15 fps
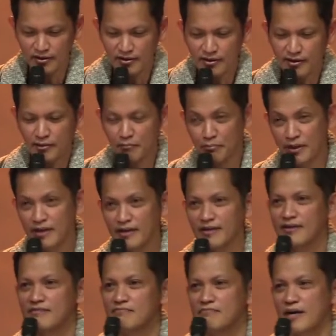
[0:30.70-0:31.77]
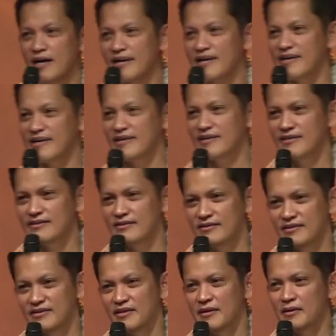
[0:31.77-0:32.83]
be in my
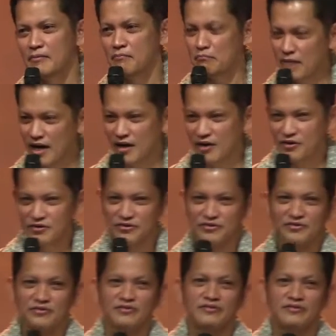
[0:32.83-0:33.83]
mouth.